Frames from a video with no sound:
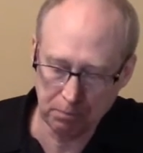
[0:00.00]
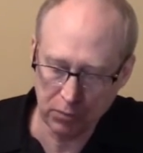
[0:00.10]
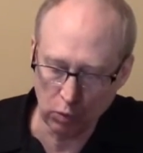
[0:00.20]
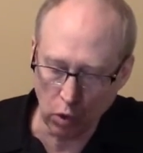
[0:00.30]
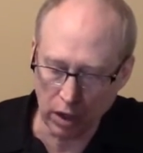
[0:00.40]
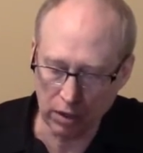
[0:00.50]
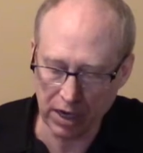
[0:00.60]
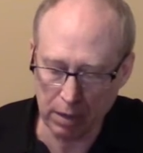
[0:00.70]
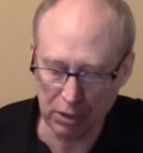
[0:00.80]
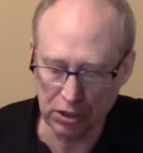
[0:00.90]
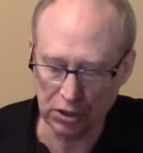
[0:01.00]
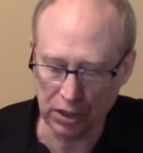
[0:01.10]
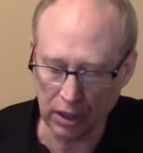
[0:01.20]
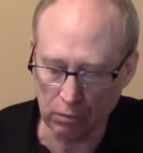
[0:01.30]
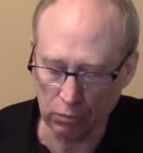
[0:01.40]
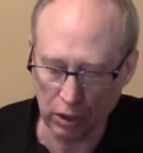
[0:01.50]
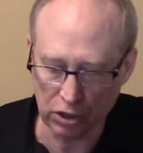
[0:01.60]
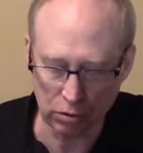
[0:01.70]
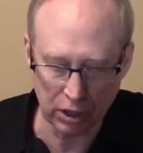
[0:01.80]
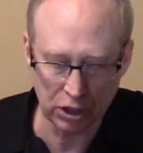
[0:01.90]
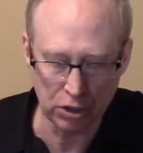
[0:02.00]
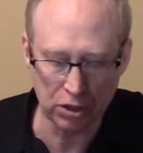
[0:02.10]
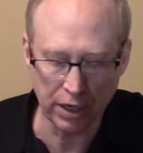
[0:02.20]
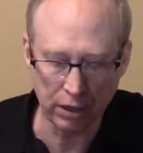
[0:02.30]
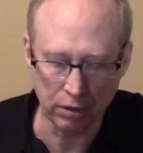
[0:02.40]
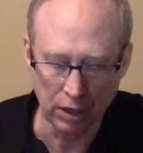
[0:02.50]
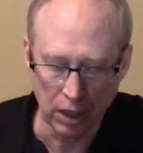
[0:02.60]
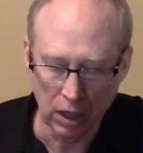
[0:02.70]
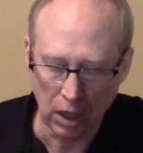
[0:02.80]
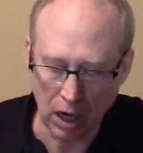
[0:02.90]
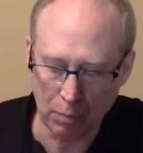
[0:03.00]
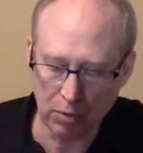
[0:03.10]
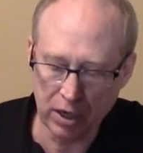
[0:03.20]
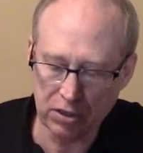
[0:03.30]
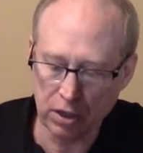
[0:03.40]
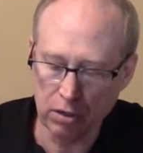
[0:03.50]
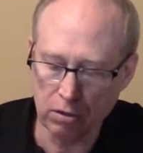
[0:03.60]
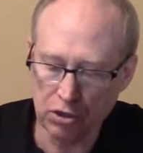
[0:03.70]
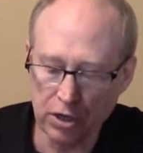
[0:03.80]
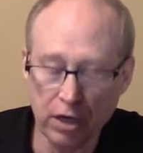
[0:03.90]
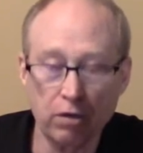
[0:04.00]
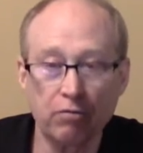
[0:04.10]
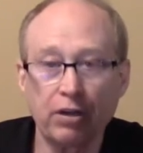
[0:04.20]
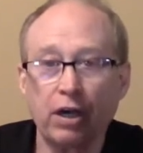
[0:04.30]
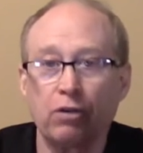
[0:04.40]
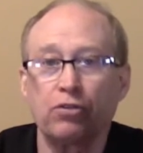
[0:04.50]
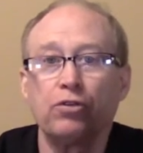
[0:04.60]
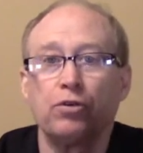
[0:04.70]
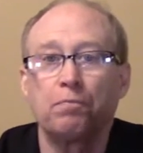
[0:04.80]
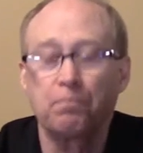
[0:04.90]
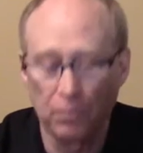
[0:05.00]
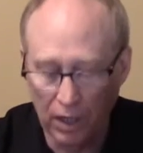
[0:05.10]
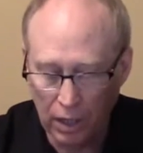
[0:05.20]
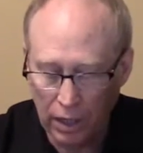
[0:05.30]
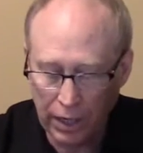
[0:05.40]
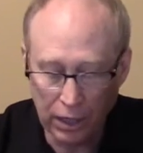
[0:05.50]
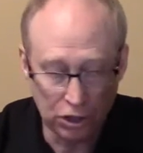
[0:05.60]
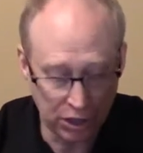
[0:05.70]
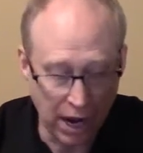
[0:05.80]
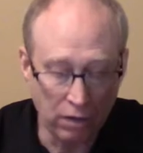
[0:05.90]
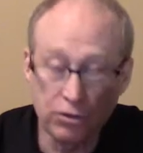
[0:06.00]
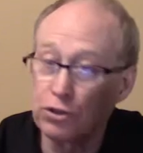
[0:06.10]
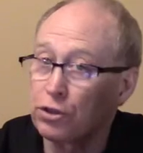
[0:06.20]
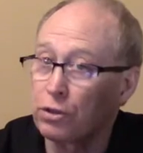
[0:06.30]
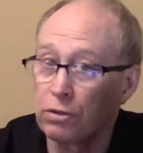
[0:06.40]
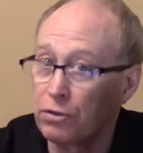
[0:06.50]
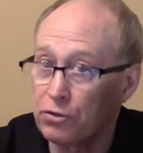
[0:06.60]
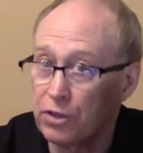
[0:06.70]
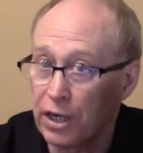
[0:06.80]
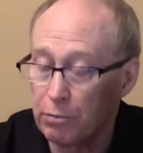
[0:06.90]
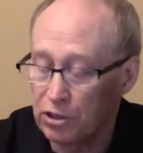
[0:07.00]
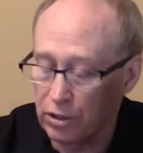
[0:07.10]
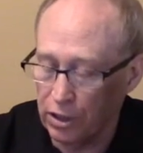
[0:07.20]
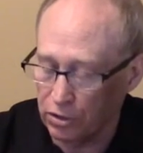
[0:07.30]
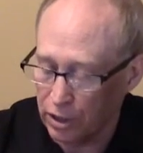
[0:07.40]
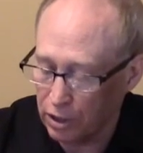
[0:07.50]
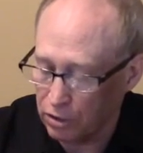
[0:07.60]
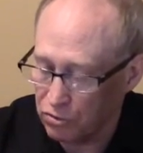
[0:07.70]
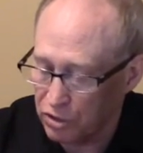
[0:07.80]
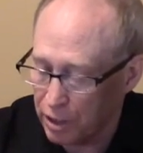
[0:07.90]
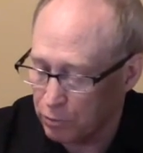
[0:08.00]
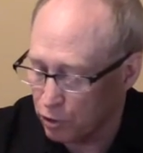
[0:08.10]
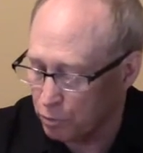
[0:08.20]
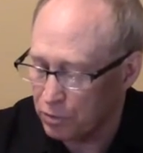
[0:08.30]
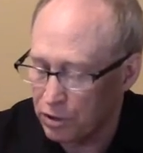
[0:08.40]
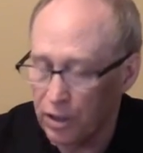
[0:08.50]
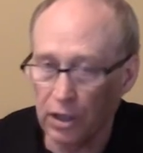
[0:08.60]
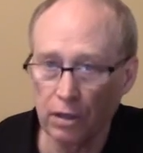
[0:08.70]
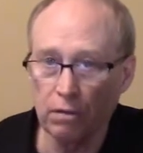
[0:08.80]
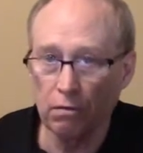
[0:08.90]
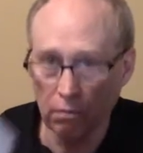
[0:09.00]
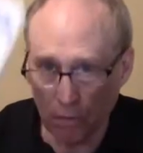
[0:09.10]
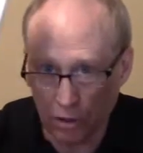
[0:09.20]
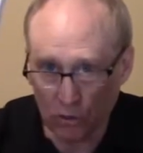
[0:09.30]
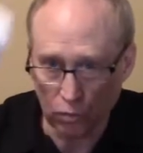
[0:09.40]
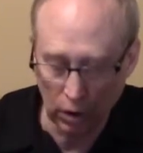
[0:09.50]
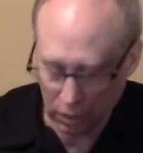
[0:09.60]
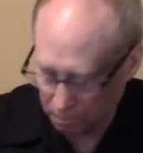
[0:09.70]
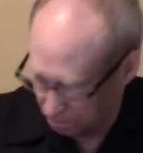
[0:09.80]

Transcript: the water damage restoration standard, operates under a standard of care 2. And shalls and should are the same as it is. Again, the same group that did this one